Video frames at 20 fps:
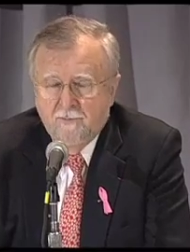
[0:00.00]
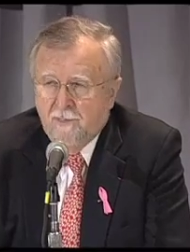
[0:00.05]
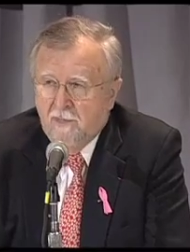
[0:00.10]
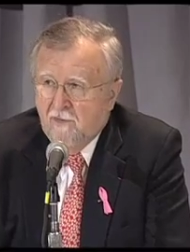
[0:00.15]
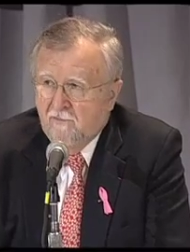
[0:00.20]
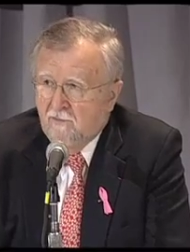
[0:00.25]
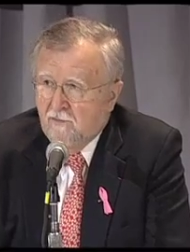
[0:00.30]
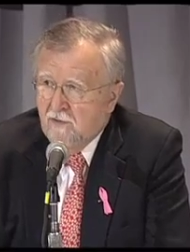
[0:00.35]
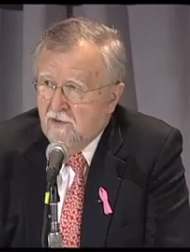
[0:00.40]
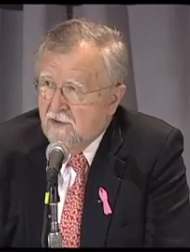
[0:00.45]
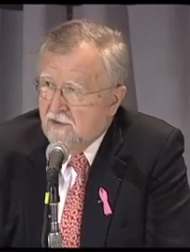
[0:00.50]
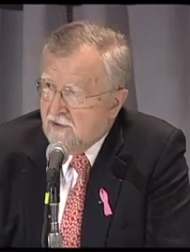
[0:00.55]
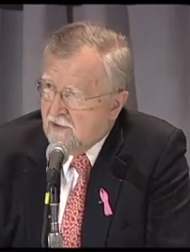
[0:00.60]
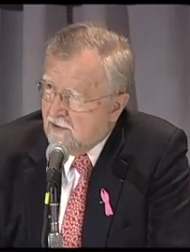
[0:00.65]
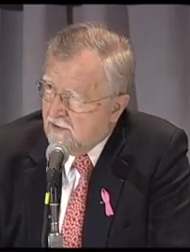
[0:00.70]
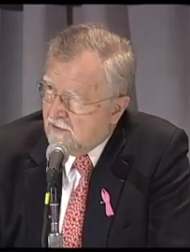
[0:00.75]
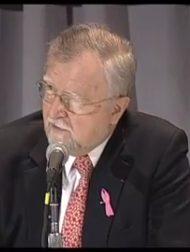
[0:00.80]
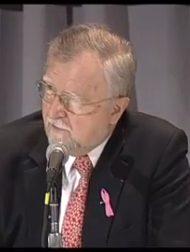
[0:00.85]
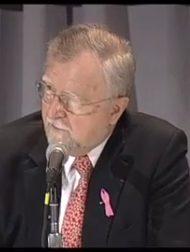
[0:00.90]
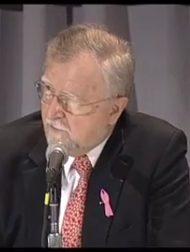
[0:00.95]
For
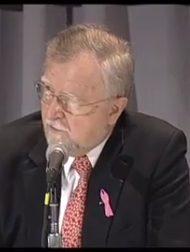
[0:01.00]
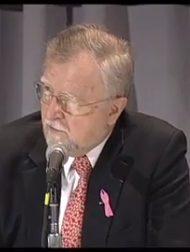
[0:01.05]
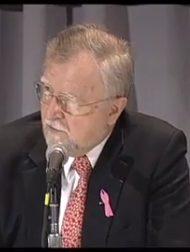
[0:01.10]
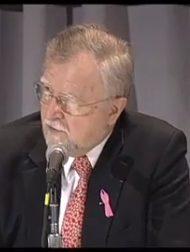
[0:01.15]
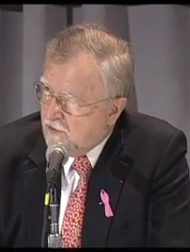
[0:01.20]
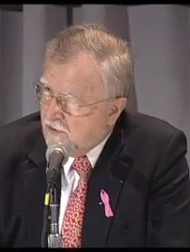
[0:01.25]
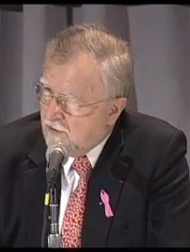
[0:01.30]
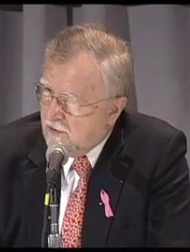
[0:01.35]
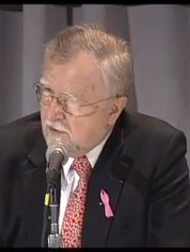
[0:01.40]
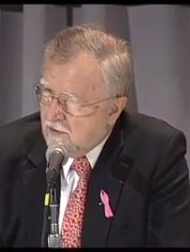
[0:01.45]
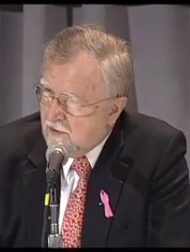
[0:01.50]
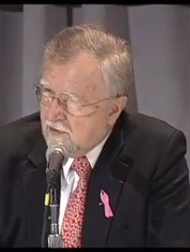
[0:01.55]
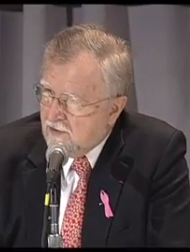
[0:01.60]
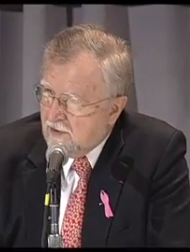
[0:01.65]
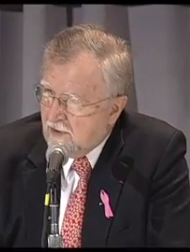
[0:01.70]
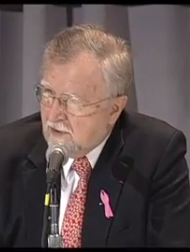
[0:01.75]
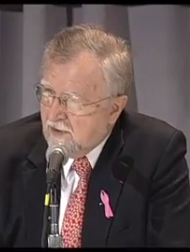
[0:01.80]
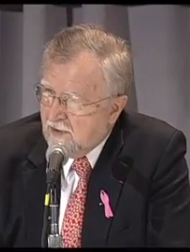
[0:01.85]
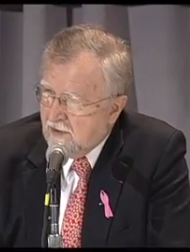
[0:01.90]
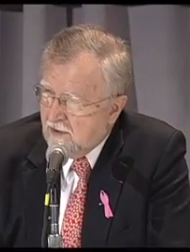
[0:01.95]
instance, the first
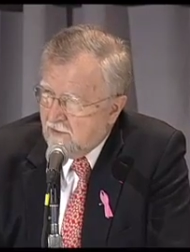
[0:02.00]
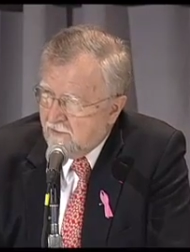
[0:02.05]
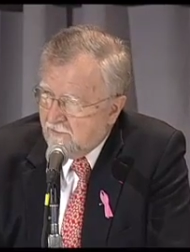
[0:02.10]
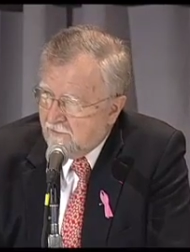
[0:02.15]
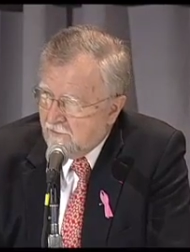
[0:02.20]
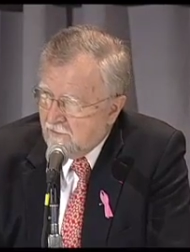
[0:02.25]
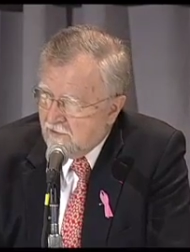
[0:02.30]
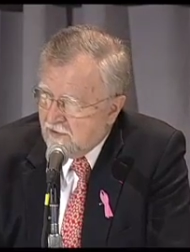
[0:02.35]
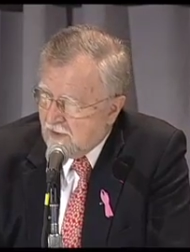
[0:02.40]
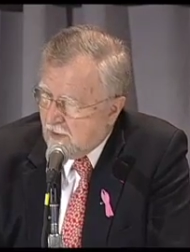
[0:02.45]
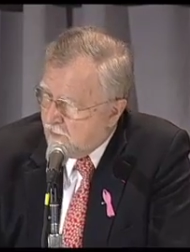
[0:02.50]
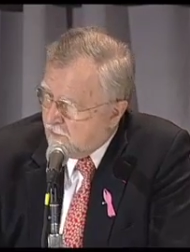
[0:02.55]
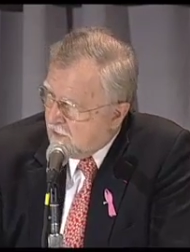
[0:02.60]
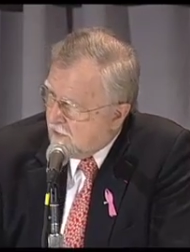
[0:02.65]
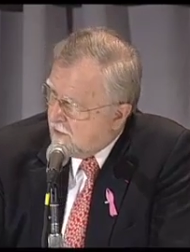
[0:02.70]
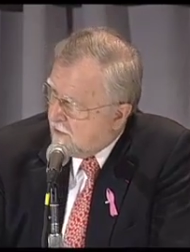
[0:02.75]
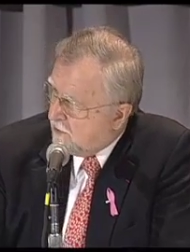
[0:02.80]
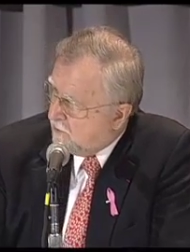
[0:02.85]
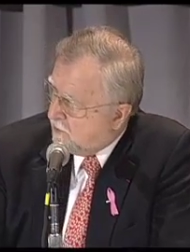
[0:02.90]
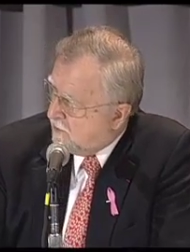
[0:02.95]
study of Herceptin
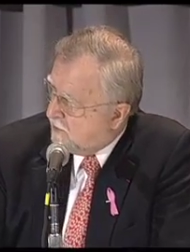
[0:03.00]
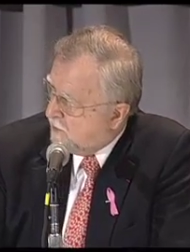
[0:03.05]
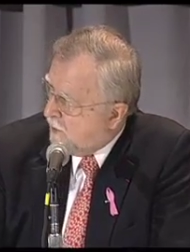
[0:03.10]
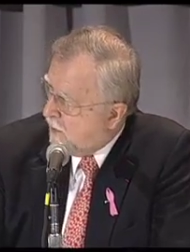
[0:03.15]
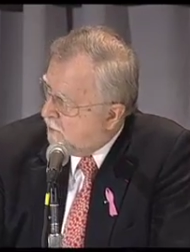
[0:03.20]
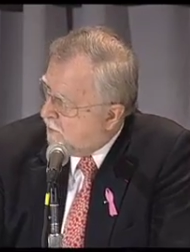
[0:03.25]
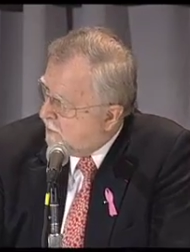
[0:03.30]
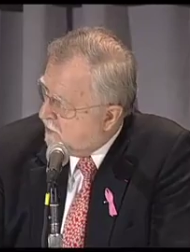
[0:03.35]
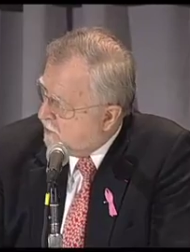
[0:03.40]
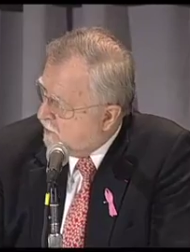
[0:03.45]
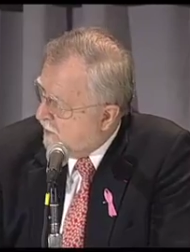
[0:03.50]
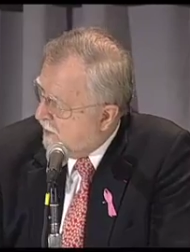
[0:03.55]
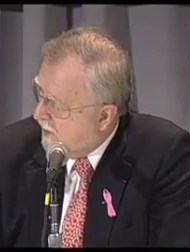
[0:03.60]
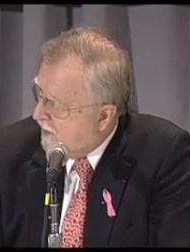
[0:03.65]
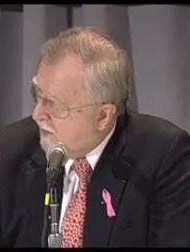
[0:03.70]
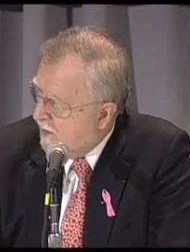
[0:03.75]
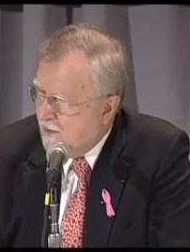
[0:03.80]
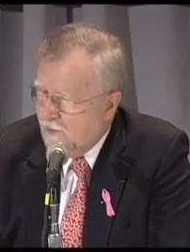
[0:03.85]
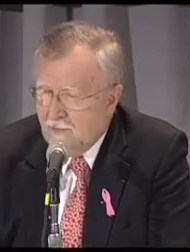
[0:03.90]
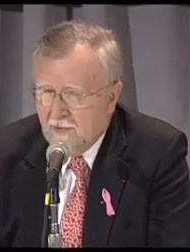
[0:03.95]
that was published
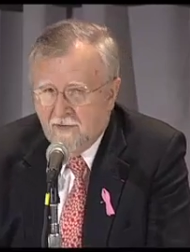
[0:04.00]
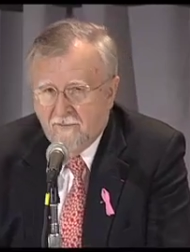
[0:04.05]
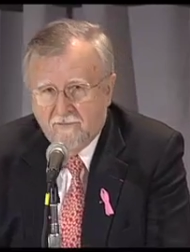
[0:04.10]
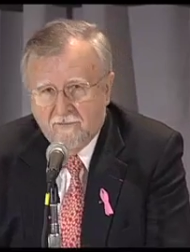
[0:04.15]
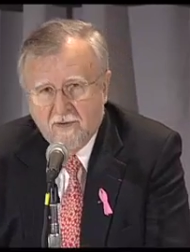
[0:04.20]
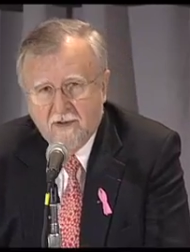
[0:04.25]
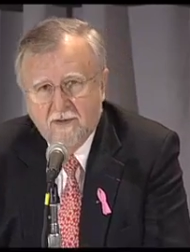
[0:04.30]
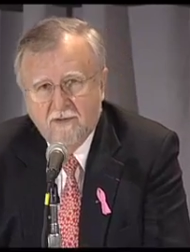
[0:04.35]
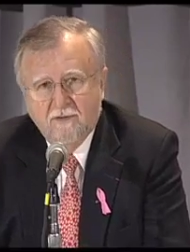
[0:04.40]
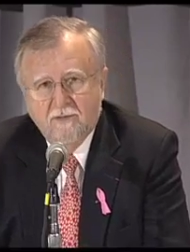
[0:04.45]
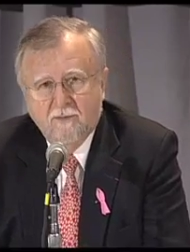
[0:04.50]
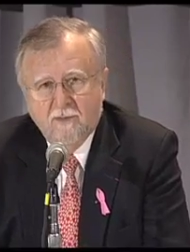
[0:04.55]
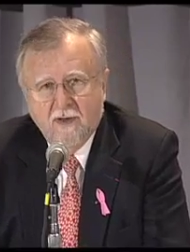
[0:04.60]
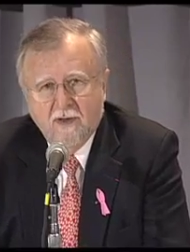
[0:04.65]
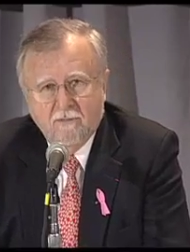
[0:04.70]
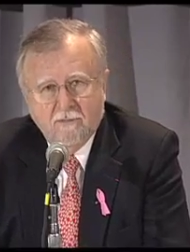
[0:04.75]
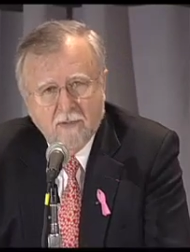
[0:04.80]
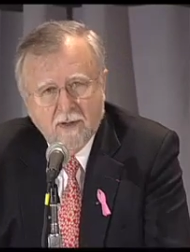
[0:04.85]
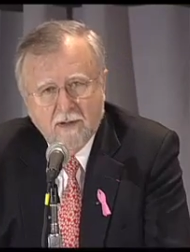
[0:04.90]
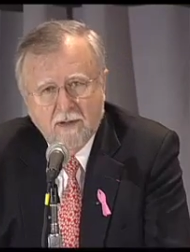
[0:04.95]
by my friend to my
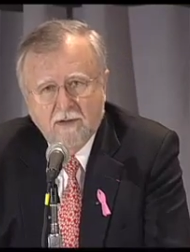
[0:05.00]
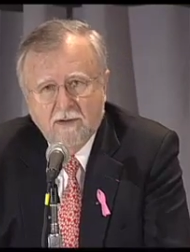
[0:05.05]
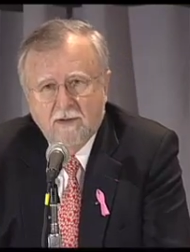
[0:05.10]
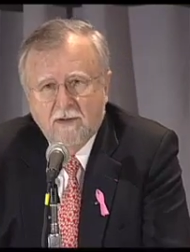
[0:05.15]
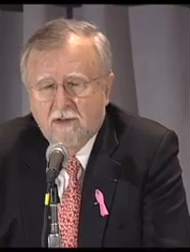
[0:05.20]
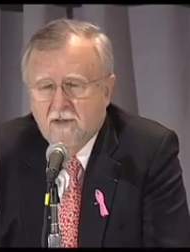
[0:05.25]
right